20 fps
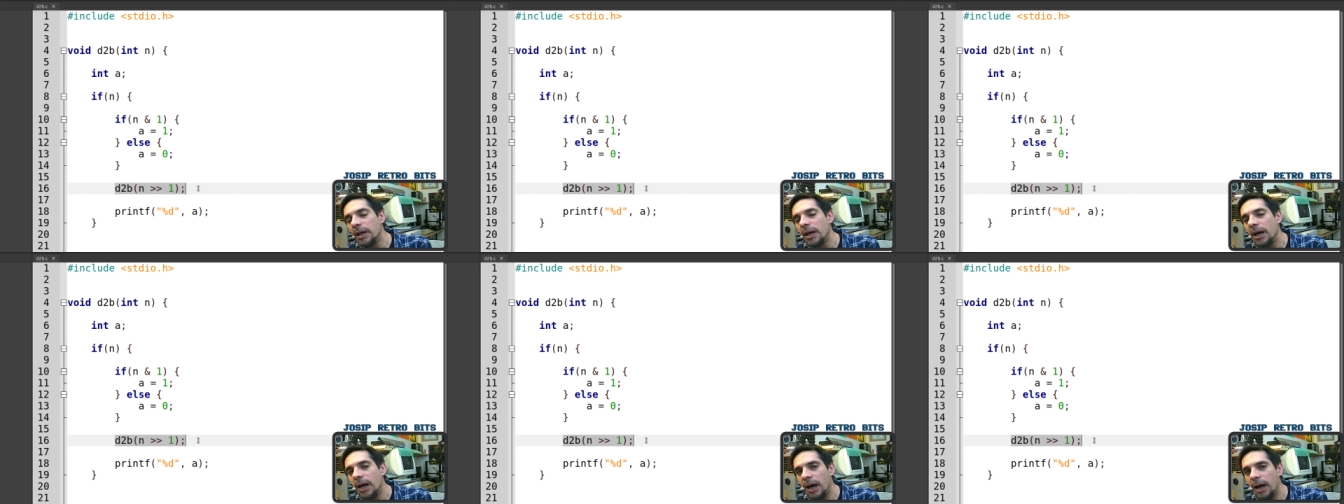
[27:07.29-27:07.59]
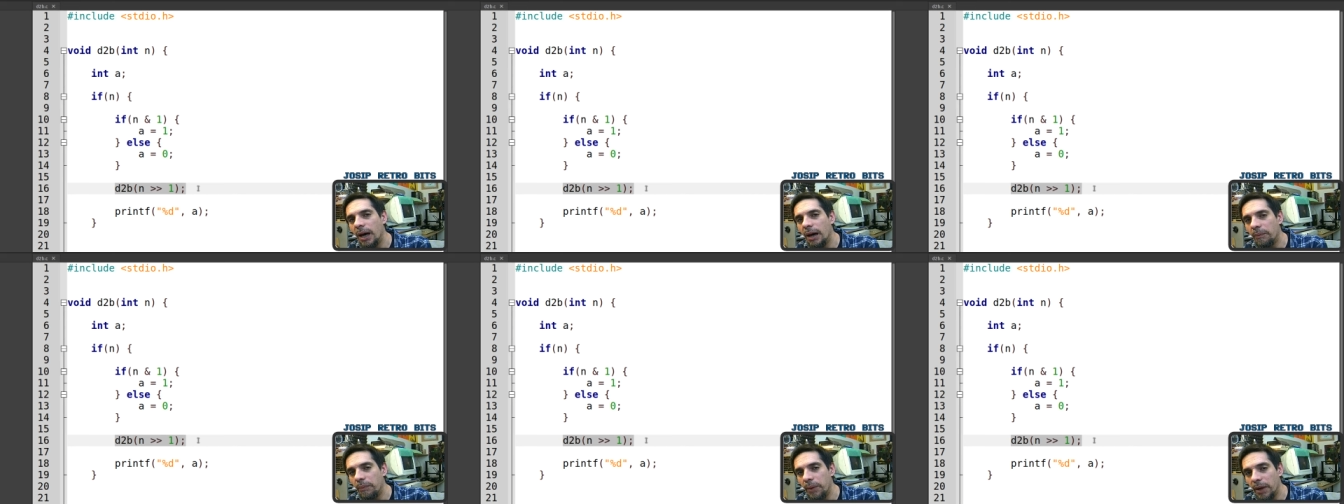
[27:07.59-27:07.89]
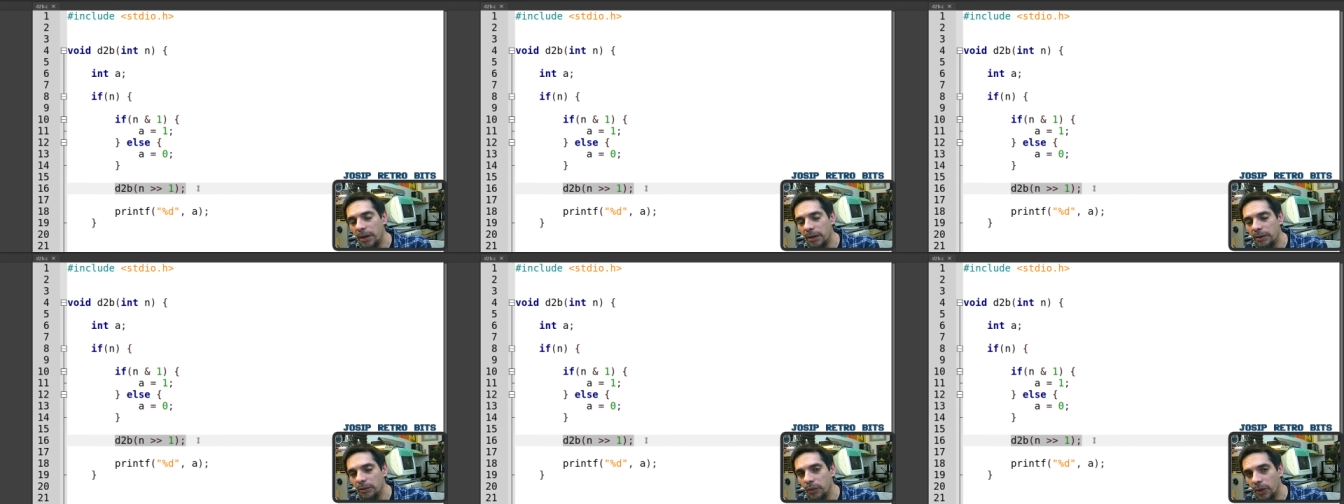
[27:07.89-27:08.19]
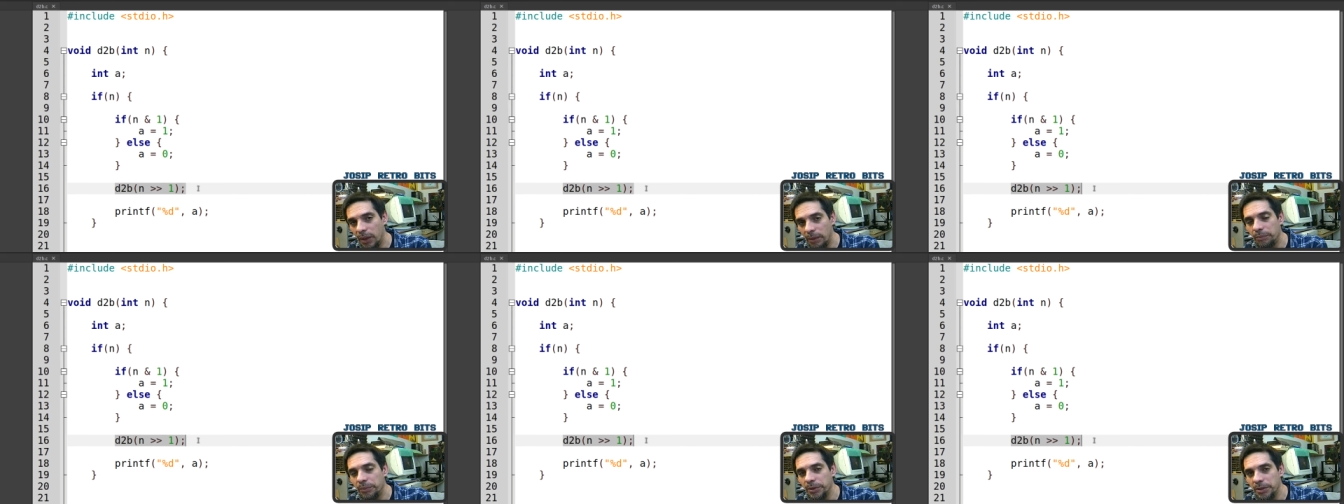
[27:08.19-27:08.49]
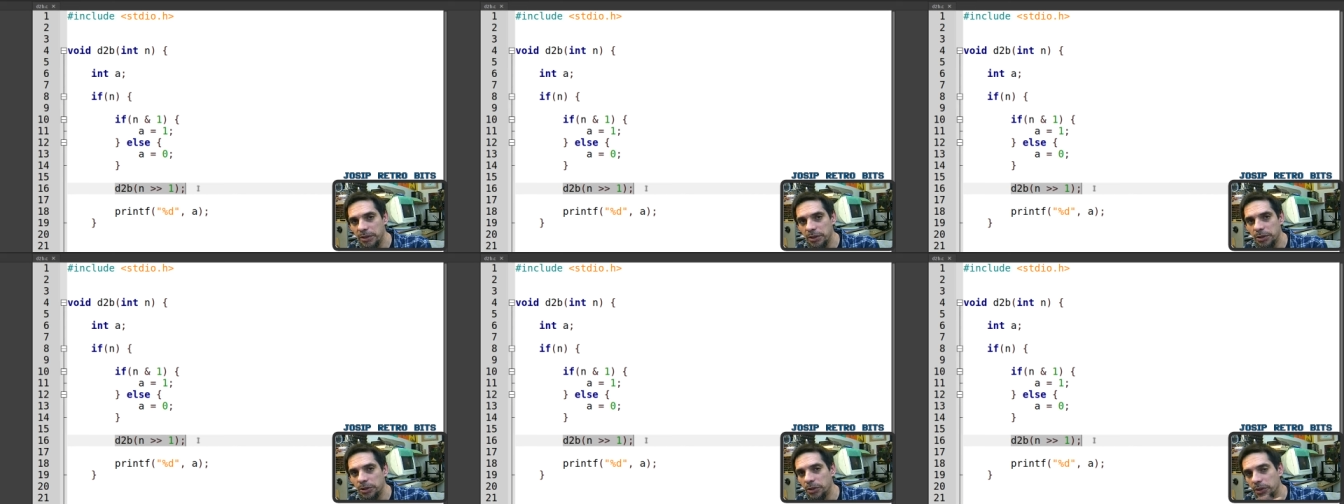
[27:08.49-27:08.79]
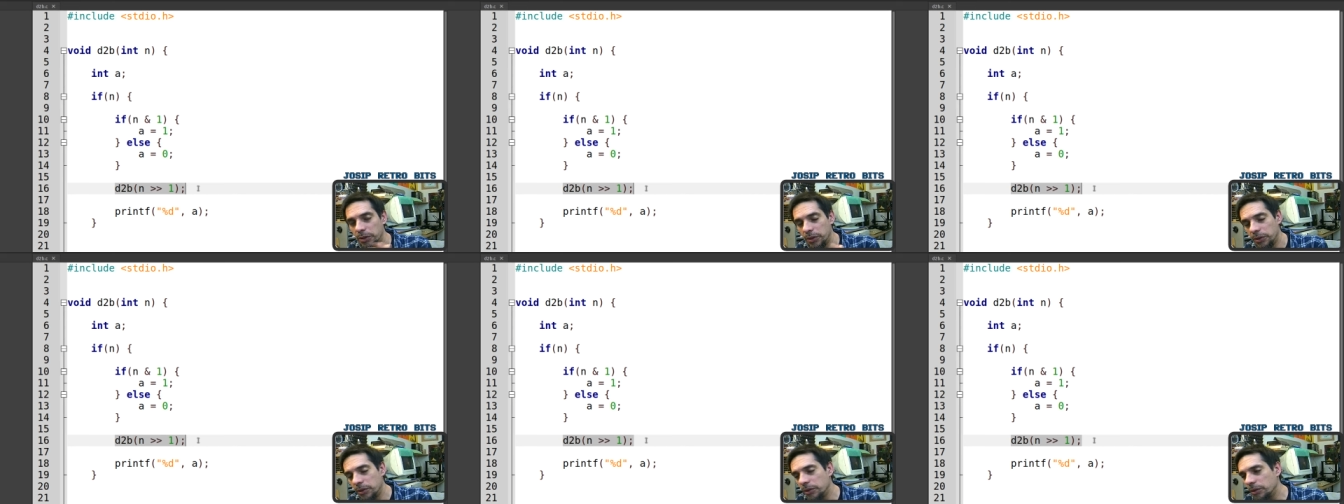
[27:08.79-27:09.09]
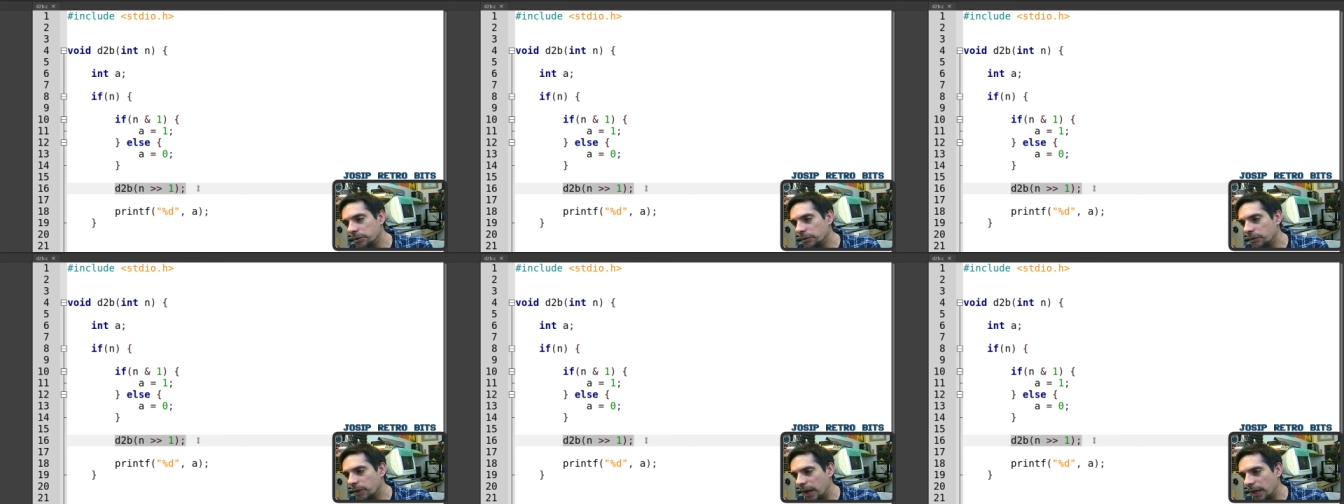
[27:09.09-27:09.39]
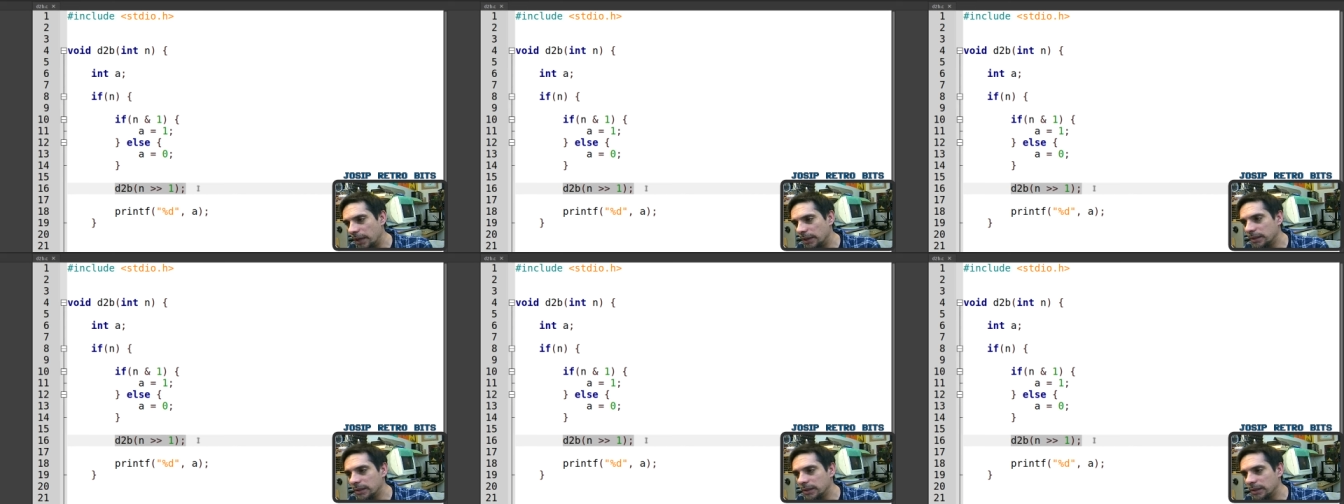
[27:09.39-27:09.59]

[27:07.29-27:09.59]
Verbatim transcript: uh, by one position to the right